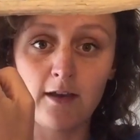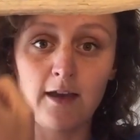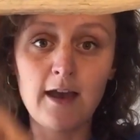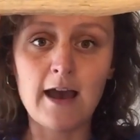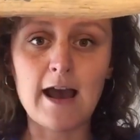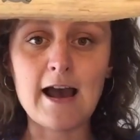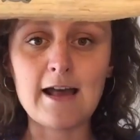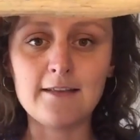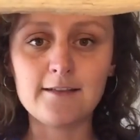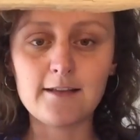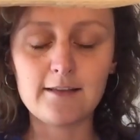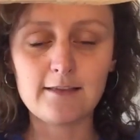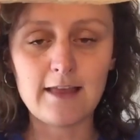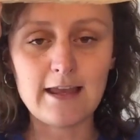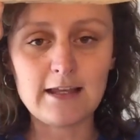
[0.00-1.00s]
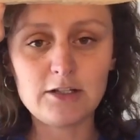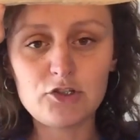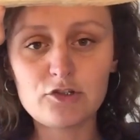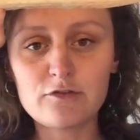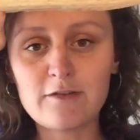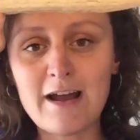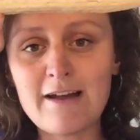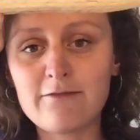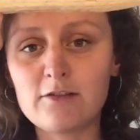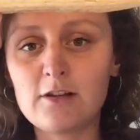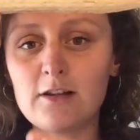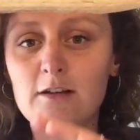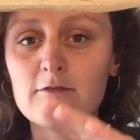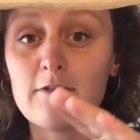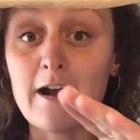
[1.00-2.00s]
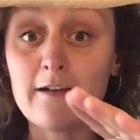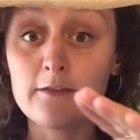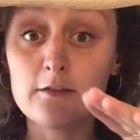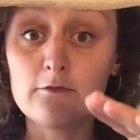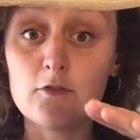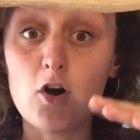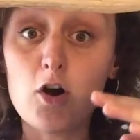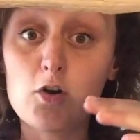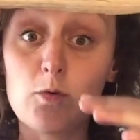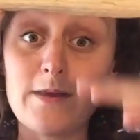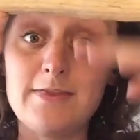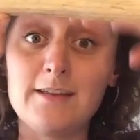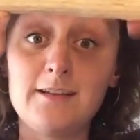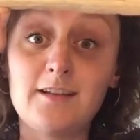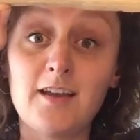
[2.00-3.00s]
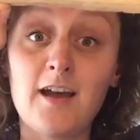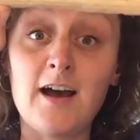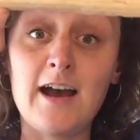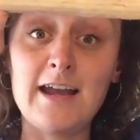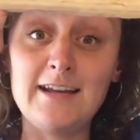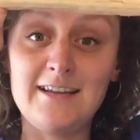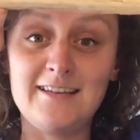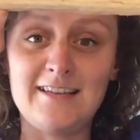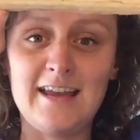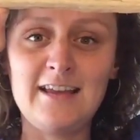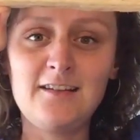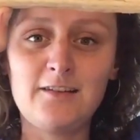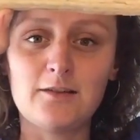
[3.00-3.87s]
and they travel around the rock when the tide is in.